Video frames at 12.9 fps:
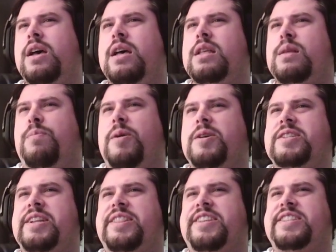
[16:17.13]
The
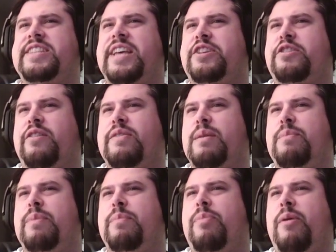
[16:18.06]
person at the center of the
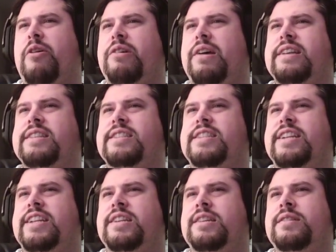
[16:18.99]
Babara
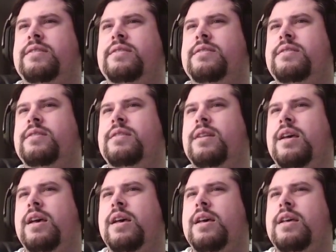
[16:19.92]
incident.
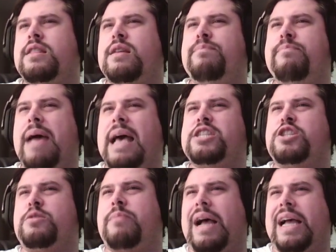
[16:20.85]
The
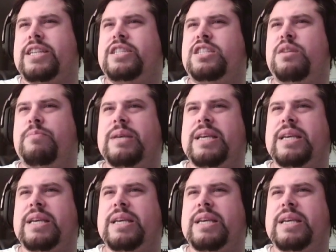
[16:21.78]
mastermind, to be